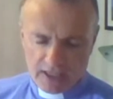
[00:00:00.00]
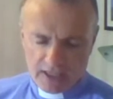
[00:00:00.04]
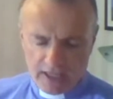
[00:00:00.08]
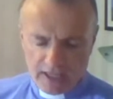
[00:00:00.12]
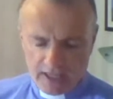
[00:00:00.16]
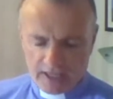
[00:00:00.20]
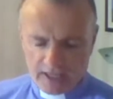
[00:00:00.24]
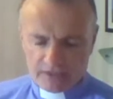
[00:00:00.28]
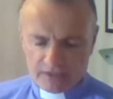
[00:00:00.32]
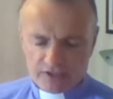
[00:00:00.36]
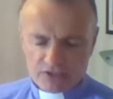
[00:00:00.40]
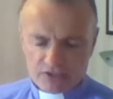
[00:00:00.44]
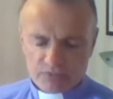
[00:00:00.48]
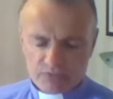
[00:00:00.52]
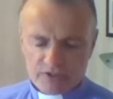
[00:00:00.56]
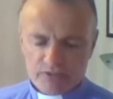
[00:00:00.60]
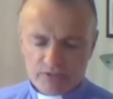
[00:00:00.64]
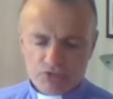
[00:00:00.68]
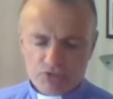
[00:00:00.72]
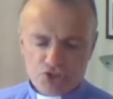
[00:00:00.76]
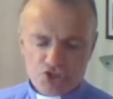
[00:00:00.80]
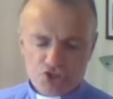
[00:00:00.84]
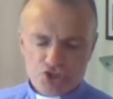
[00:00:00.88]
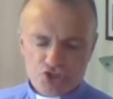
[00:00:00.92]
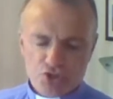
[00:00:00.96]
and that we
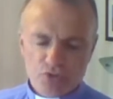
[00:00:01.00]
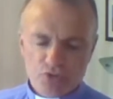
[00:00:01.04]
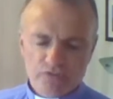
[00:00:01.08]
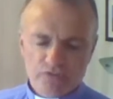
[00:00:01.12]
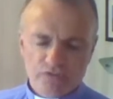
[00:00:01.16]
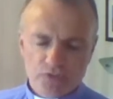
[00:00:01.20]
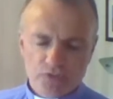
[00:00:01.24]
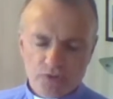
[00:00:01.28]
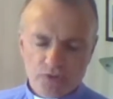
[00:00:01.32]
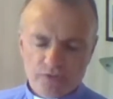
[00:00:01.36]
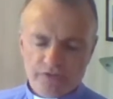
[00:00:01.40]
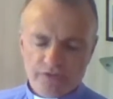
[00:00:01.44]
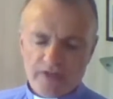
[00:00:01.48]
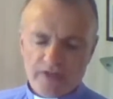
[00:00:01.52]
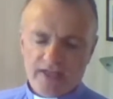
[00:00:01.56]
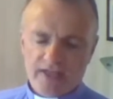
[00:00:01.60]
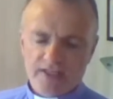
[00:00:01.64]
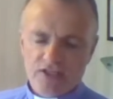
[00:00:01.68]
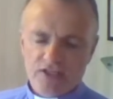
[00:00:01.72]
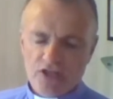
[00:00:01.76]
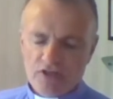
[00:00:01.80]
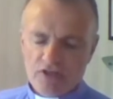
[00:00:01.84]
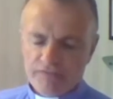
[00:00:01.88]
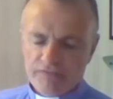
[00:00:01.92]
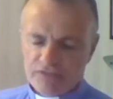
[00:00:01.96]
would show forth that
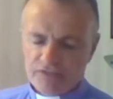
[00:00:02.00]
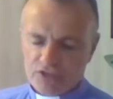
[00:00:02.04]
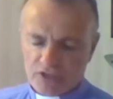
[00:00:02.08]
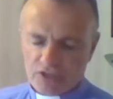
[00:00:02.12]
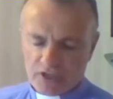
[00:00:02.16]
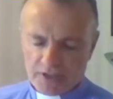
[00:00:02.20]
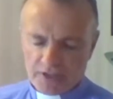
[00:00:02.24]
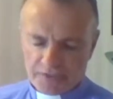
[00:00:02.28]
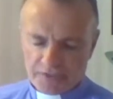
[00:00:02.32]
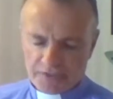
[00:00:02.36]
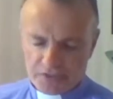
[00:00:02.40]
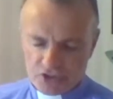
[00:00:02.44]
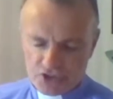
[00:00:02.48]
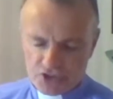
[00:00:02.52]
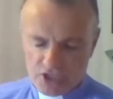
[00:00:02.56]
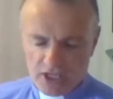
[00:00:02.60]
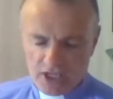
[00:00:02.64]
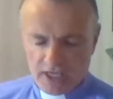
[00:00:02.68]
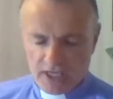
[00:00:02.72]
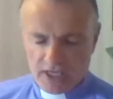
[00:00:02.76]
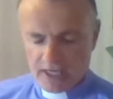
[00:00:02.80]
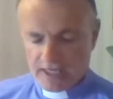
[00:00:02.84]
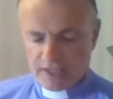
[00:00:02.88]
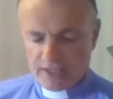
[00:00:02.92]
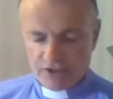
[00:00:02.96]
love to others
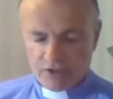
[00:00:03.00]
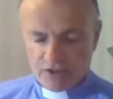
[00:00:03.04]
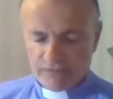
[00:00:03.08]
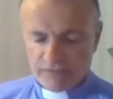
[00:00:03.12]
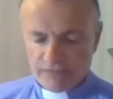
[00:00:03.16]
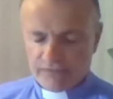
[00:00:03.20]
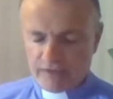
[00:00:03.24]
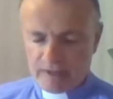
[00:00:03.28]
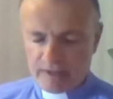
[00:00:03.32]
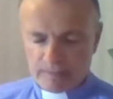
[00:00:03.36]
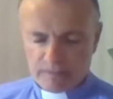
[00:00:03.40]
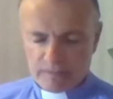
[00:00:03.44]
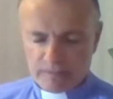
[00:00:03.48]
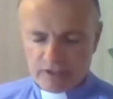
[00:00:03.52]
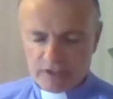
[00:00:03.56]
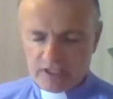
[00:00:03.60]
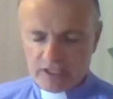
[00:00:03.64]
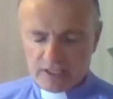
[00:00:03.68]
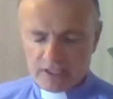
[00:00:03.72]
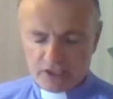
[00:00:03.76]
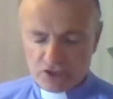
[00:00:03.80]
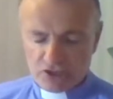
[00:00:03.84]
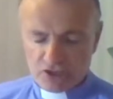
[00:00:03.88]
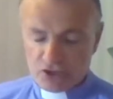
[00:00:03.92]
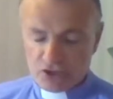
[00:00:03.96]
in our family,
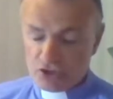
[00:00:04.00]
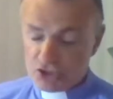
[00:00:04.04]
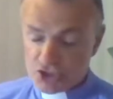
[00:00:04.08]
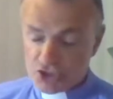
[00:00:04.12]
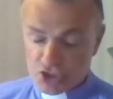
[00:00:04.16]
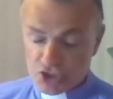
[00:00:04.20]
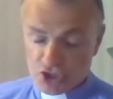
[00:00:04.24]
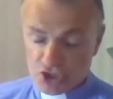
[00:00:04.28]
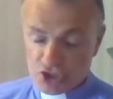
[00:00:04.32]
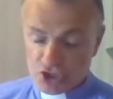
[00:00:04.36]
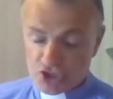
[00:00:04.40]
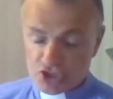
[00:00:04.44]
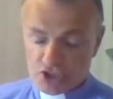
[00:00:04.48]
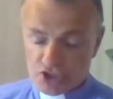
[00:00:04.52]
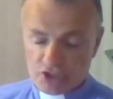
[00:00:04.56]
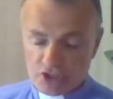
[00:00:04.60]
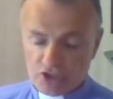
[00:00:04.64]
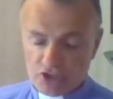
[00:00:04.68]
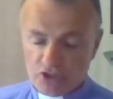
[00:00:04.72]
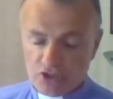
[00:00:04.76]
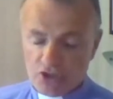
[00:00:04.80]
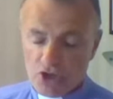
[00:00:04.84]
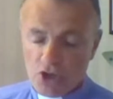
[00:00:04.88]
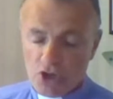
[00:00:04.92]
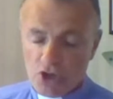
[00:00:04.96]
in our church, in
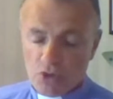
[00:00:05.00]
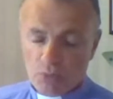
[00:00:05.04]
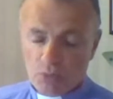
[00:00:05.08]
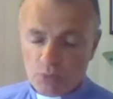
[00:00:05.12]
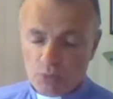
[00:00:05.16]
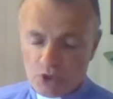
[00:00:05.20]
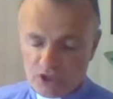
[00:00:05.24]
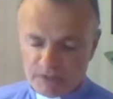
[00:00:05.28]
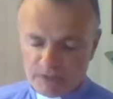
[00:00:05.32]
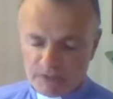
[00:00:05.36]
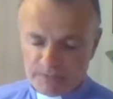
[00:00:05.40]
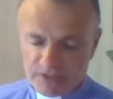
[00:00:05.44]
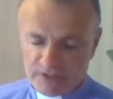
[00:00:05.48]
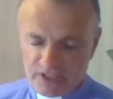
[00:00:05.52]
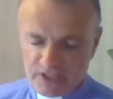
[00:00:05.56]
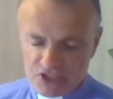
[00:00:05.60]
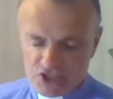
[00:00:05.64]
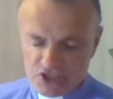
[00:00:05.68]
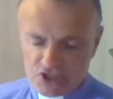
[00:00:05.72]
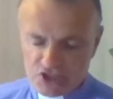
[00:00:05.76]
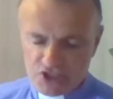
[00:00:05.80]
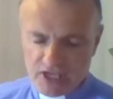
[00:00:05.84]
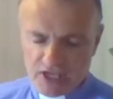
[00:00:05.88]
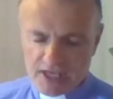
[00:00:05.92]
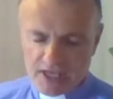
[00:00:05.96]
our
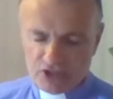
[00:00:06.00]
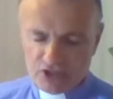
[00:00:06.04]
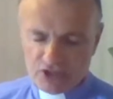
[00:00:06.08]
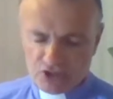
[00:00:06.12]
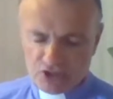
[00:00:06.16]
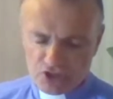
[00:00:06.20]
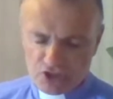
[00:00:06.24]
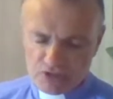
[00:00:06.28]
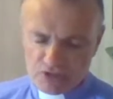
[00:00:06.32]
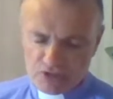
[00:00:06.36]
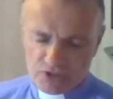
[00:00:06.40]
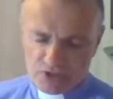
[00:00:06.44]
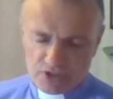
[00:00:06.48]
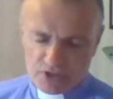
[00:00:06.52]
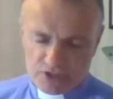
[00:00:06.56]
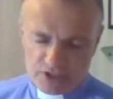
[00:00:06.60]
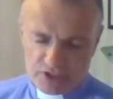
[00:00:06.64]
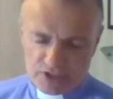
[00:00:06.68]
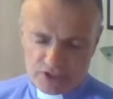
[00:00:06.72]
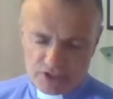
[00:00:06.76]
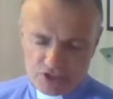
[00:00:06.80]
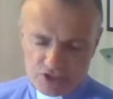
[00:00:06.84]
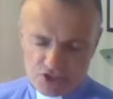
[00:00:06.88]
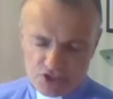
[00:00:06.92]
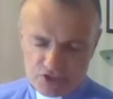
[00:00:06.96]
workplaces, in our
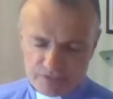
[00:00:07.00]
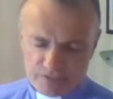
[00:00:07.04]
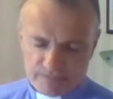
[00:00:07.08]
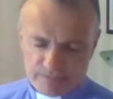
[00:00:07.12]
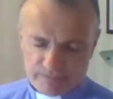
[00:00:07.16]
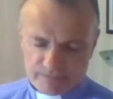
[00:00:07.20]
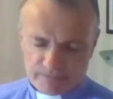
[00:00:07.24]
communities.